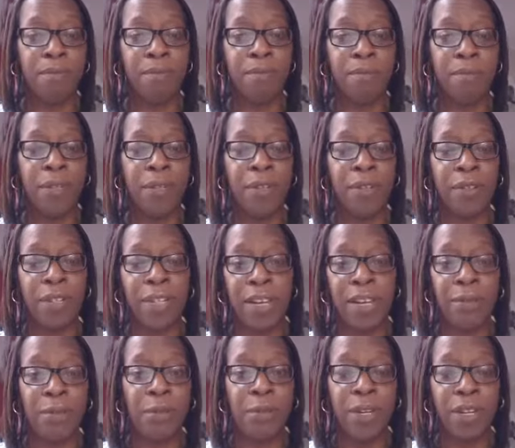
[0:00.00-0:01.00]
beyond the
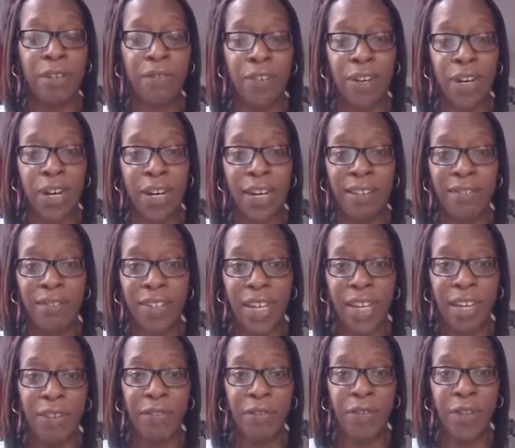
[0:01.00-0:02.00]
M twenty-five,
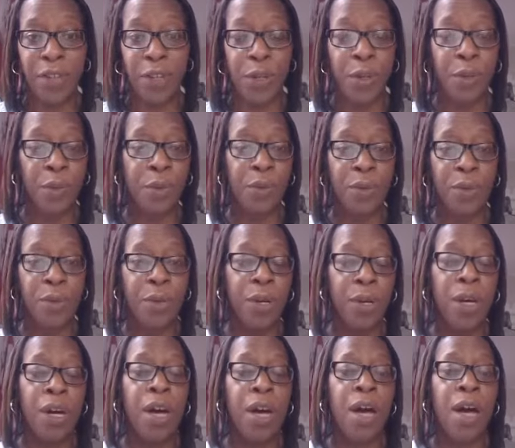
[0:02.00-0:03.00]
if you,
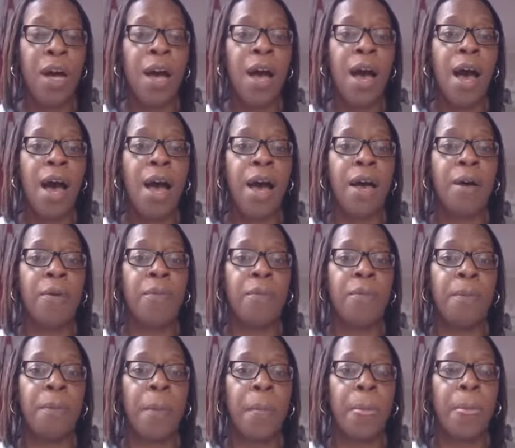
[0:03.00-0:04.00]

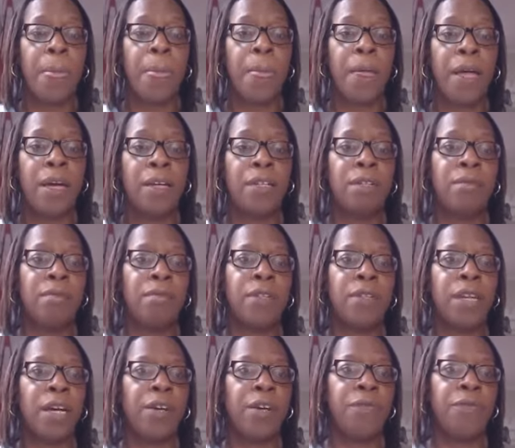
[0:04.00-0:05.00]
um,
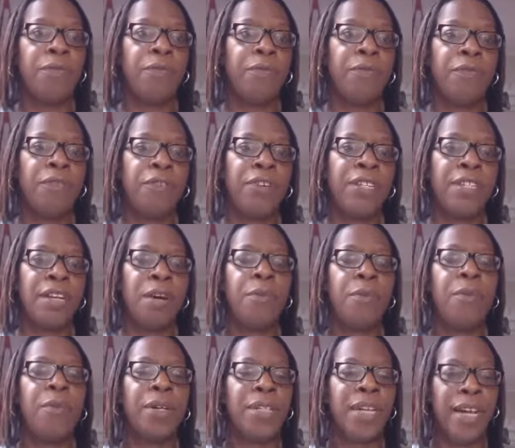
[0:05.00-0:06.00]
you know, for example,
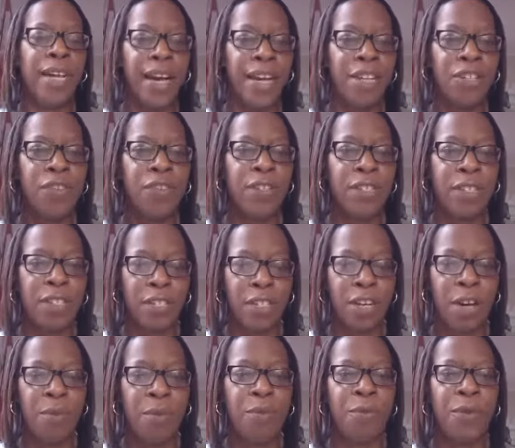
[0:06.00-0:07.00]
I'm going to take H R as an
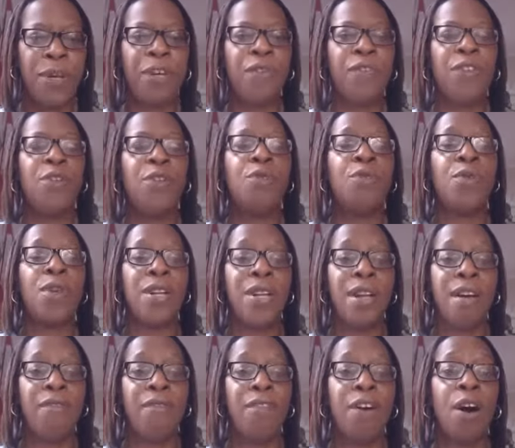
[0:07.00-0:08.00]
example. If you
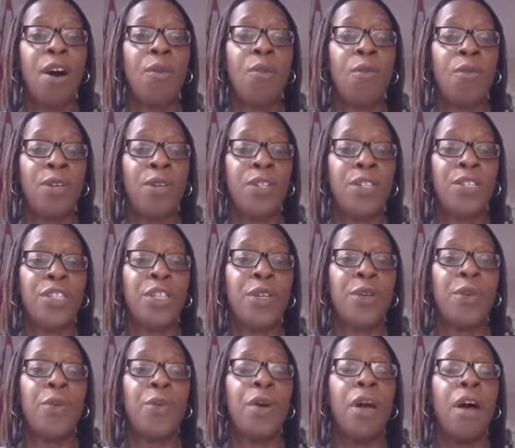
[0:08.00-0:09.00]
never want
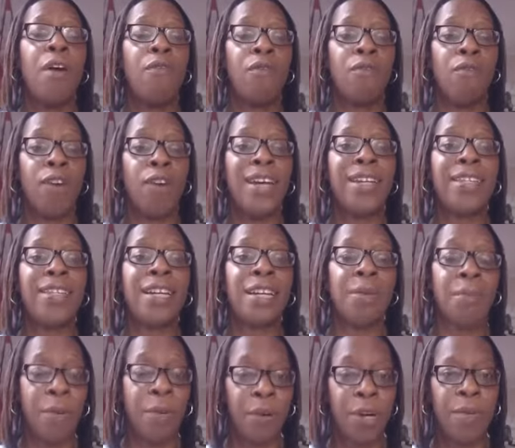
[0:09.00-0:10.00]
to write an
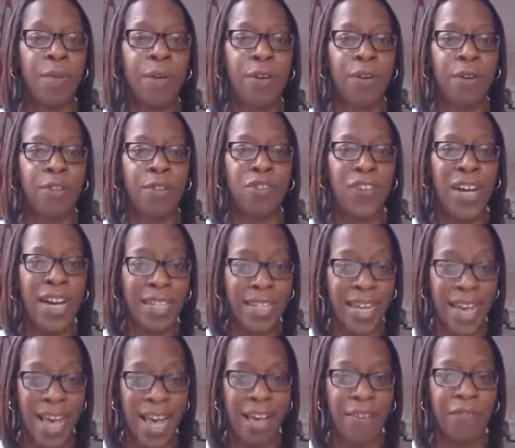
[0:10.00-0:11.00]
employment contract
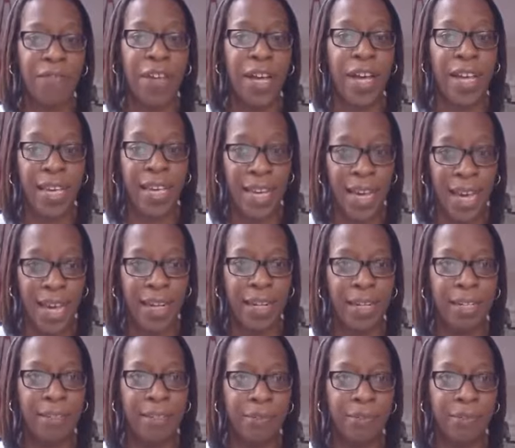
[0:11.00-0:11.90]
ever again,